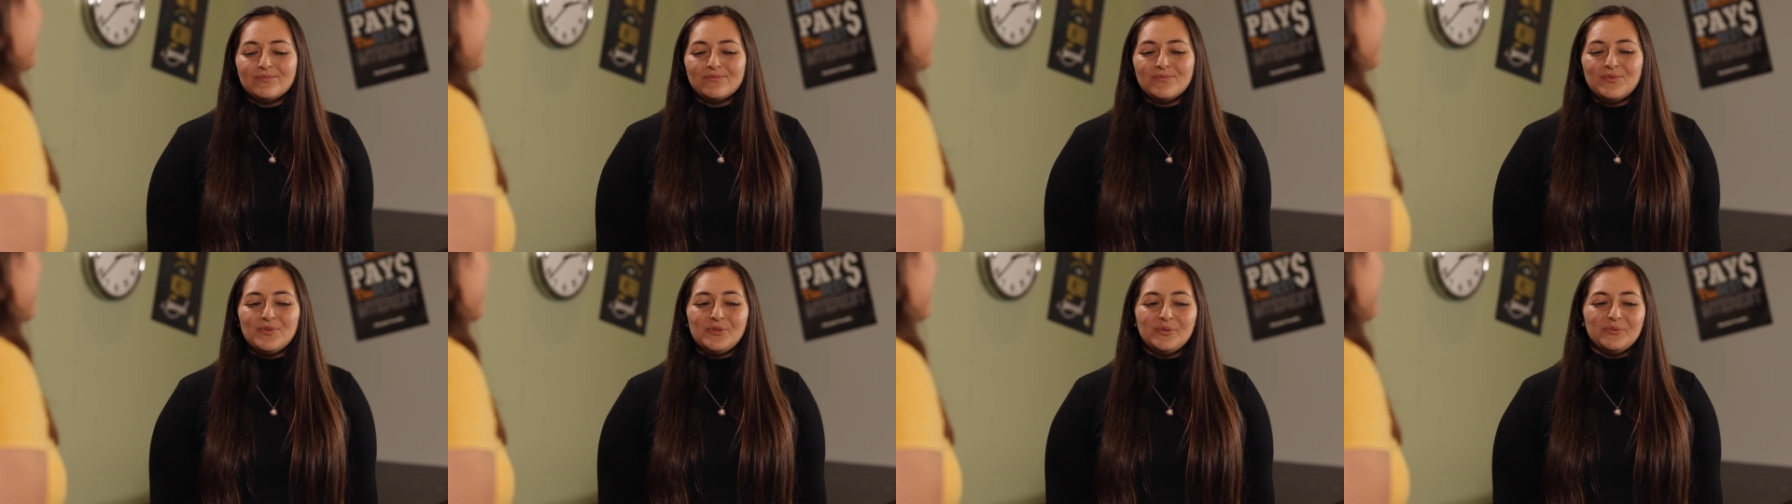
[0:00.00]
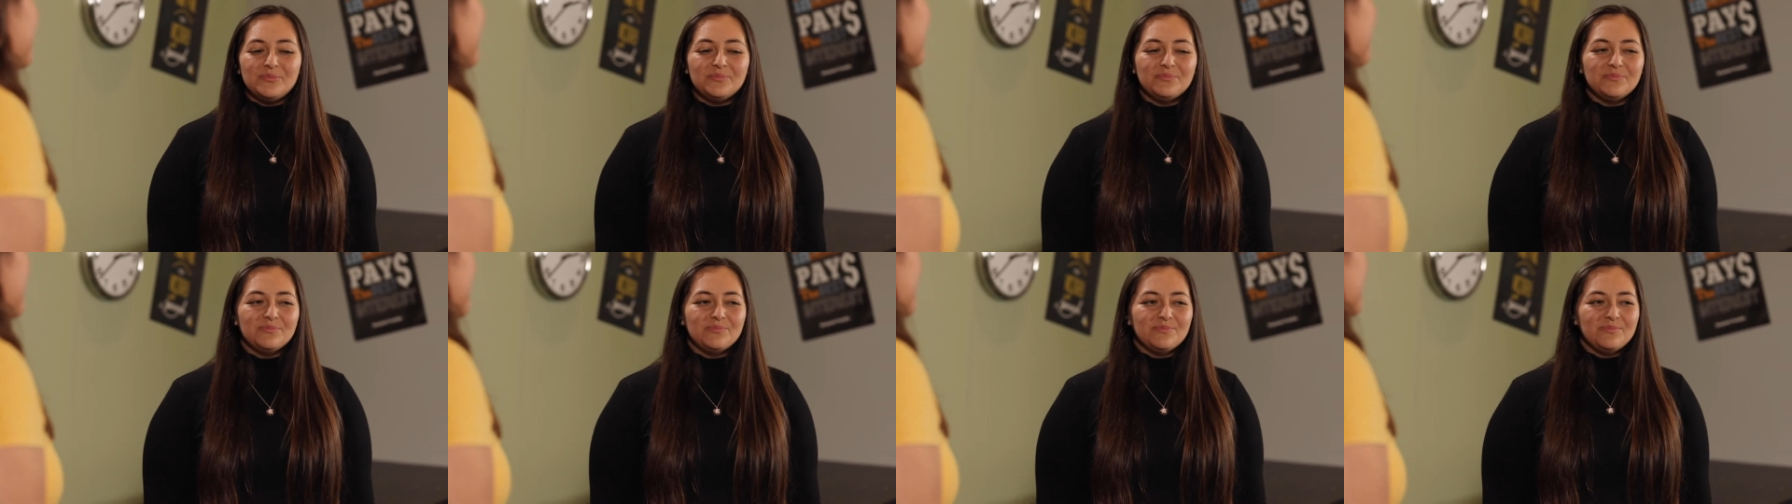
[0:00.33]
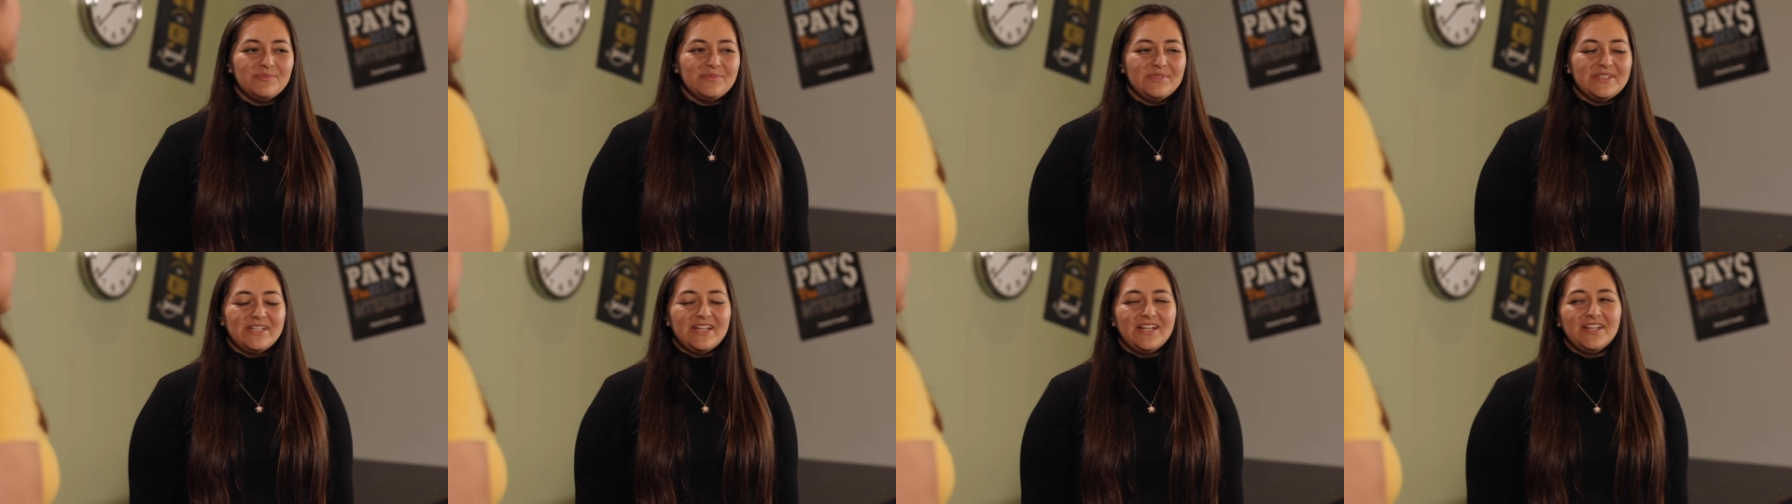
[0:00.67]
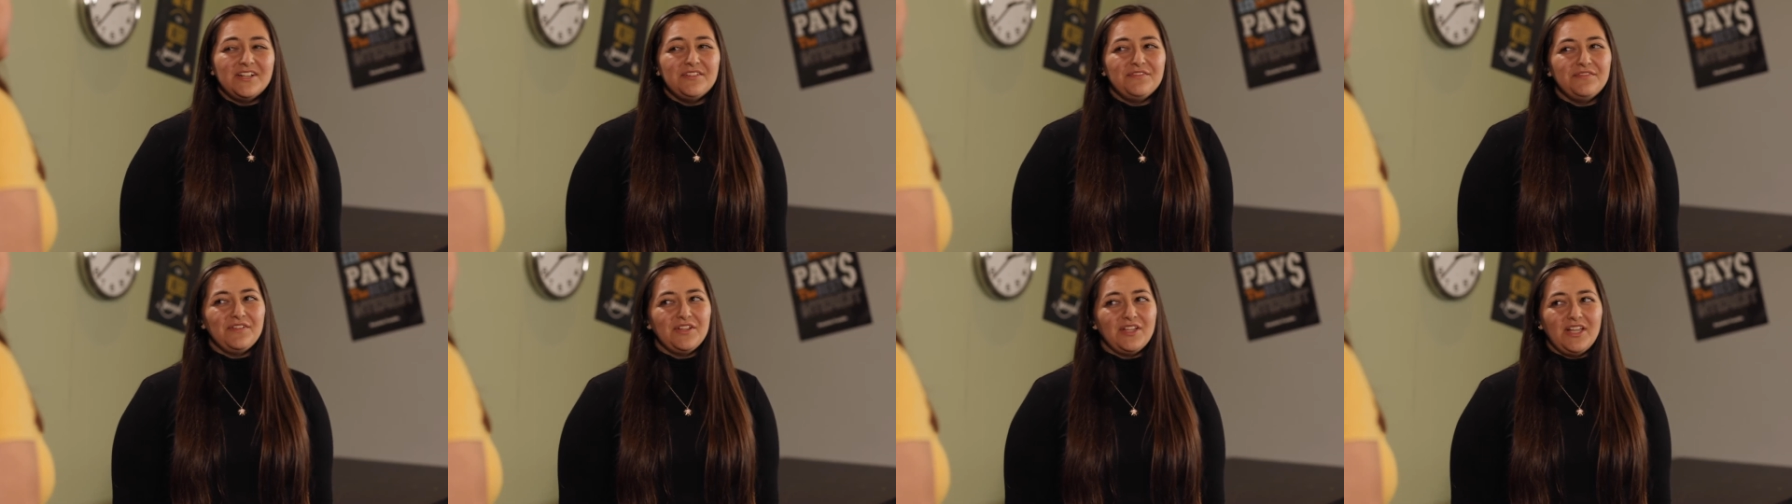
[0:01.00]
Well, we
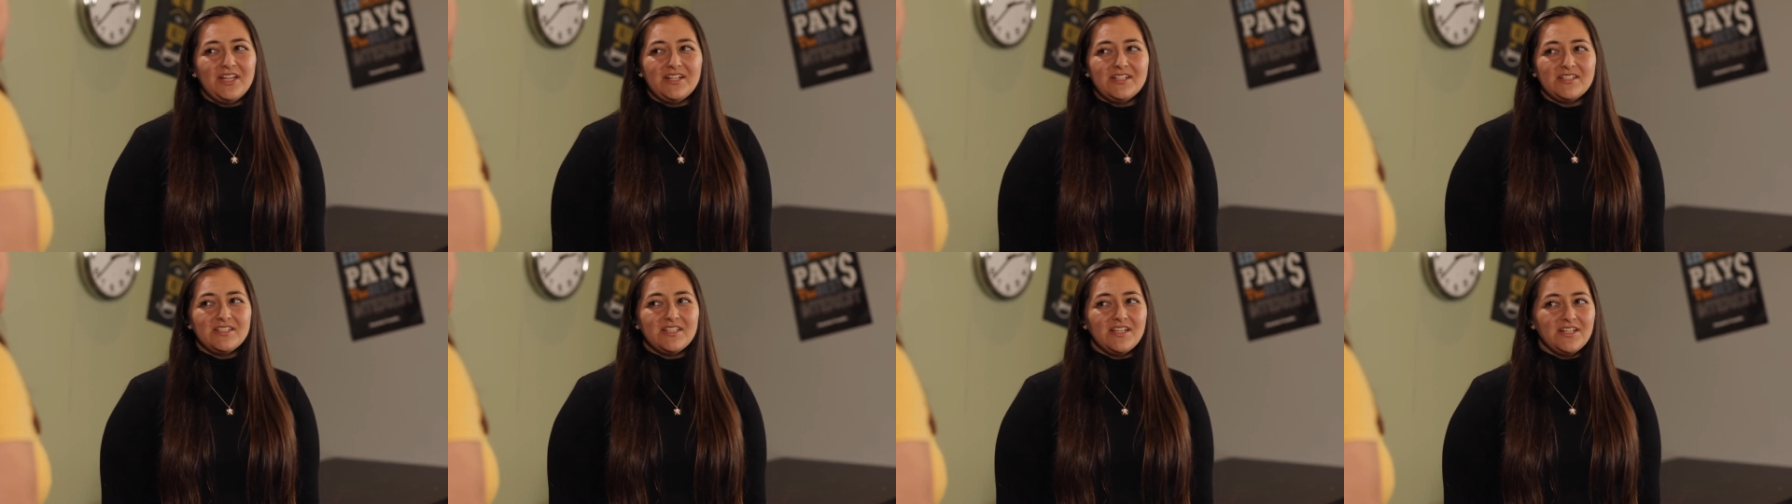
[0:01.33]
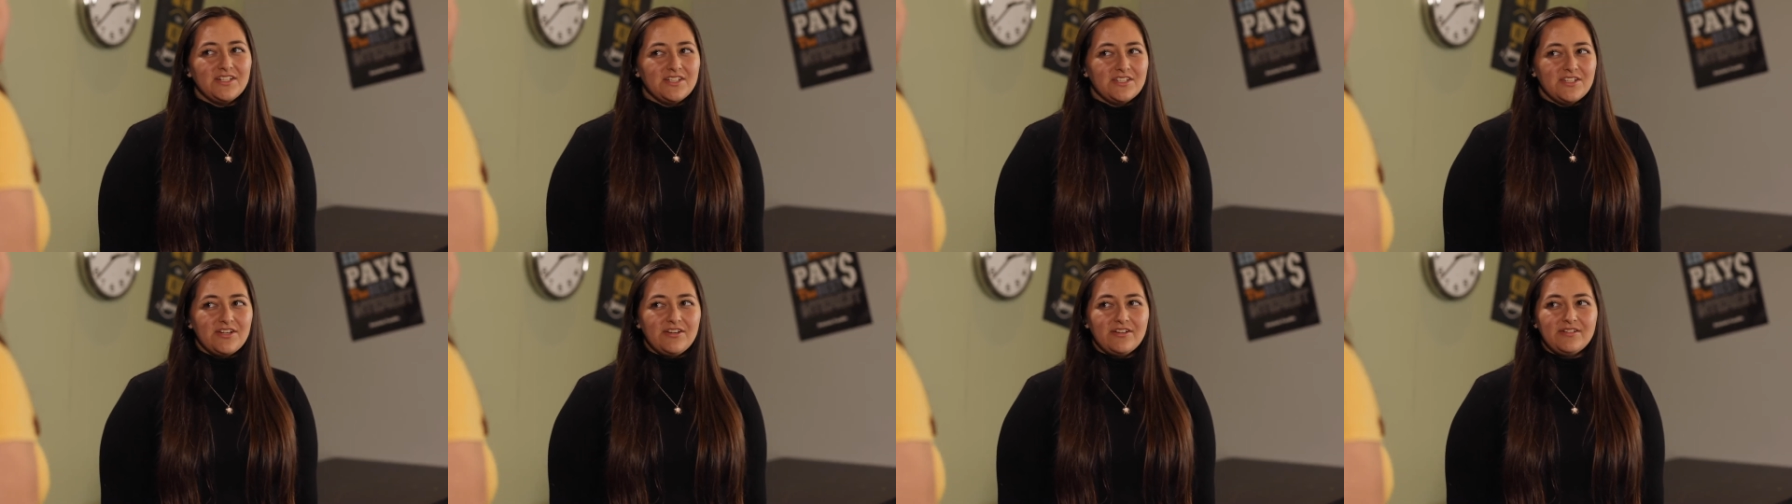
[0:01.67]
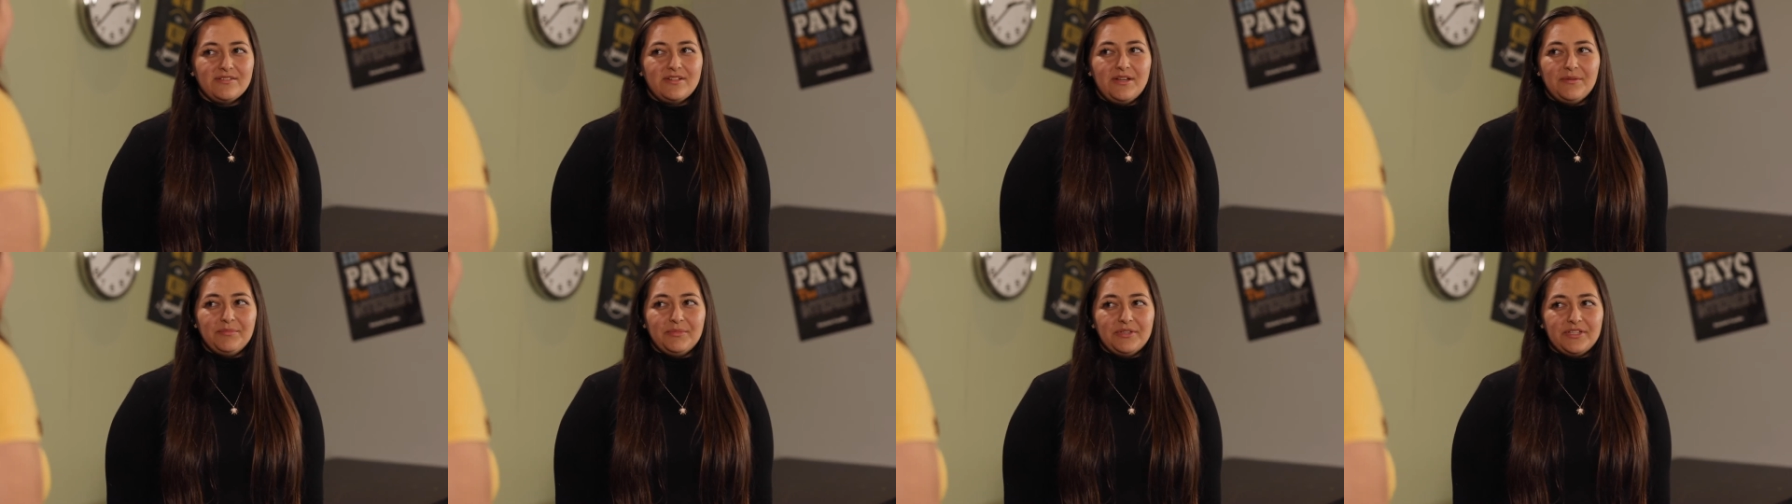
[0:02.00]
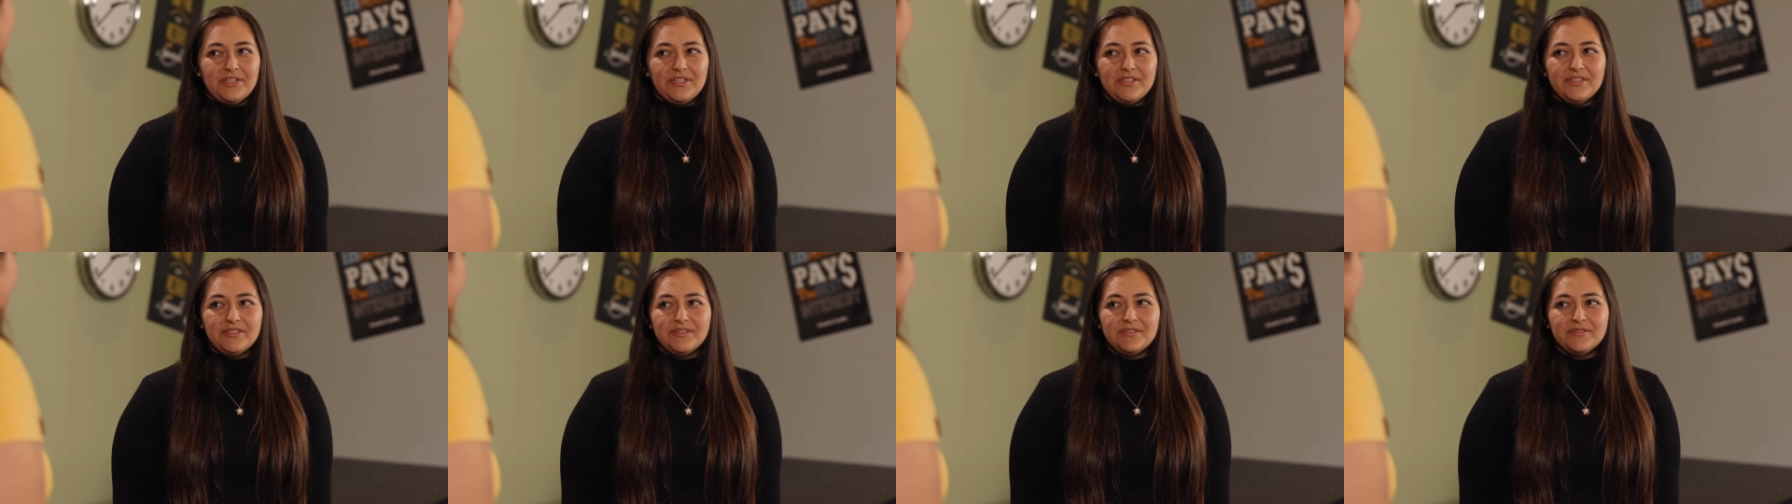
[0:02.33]
kind of fell out of touch,
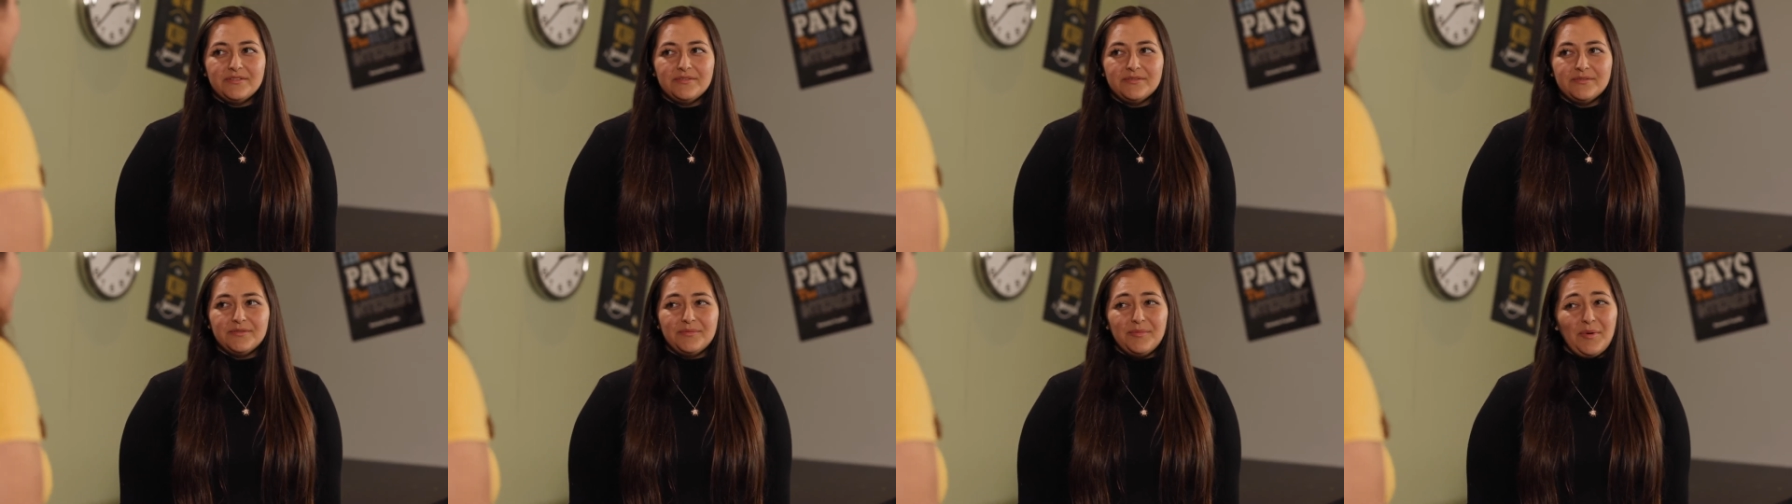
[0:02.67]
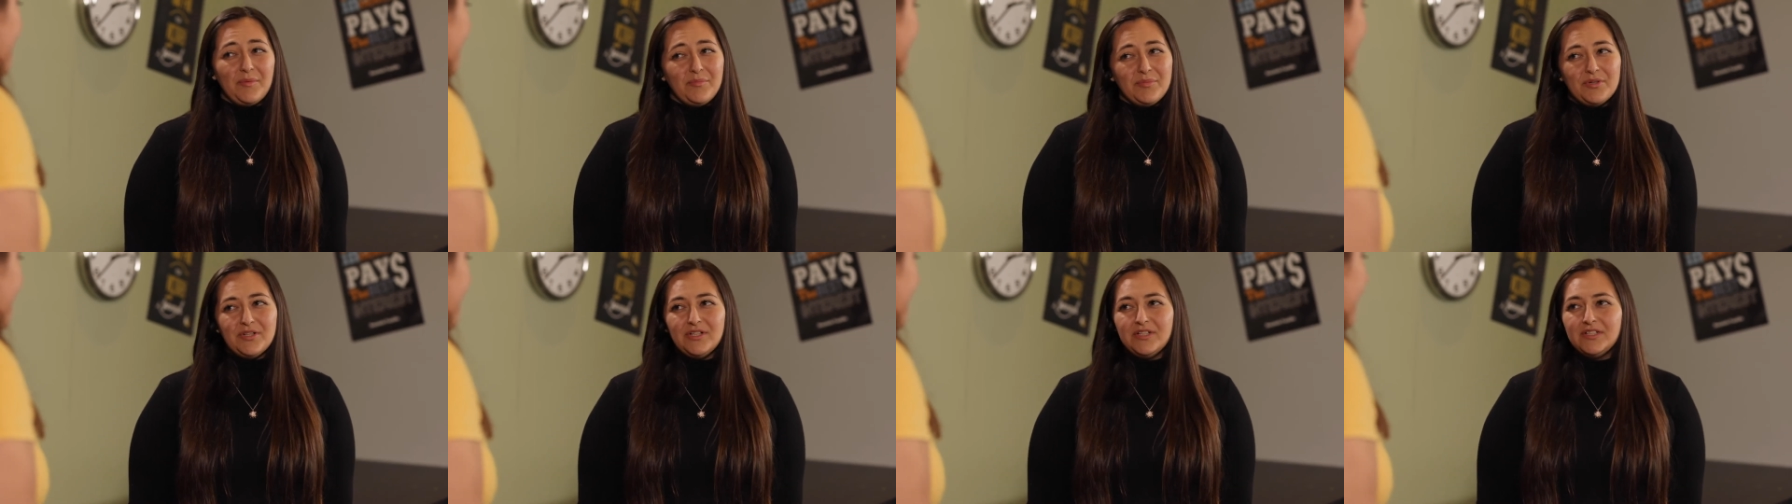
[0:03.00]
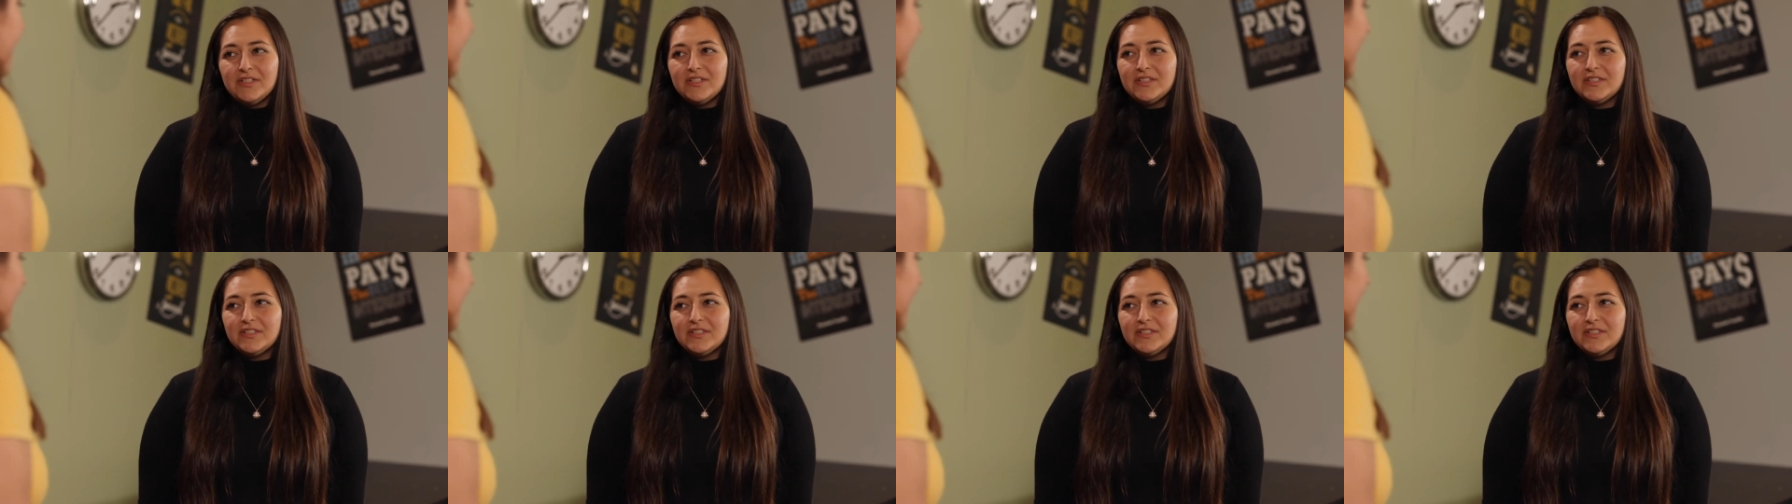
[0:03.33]
Emily. Remember?